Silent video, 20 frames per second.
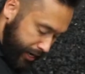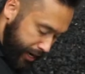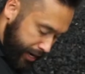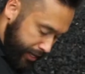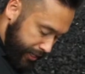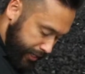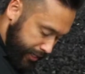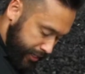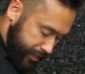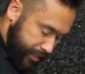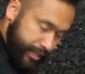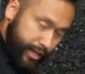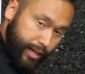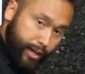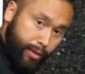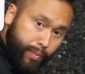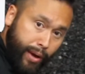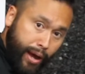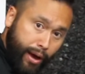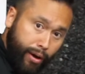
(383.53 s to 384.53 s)
I like to think
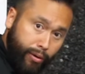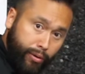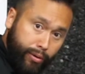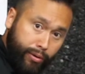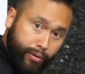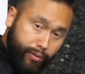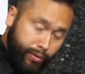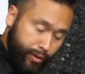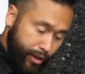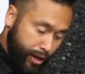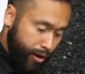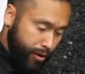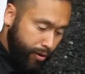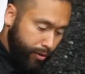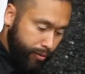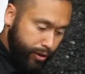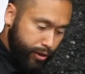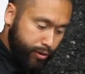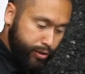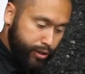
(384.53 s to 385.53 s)
about, you
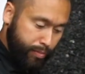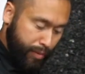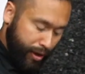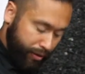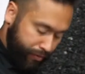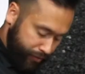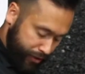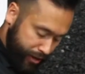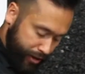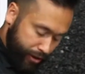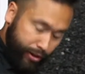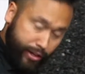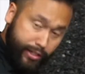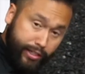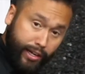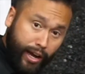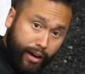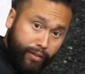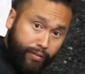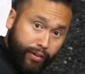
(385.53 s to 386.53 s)
know, using my finger as
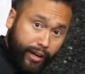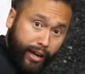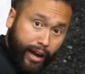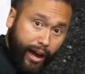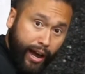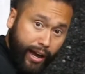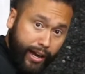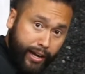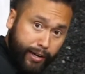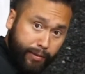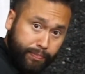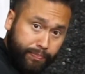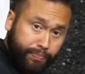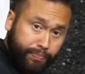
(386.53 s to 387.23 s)
kind of a guide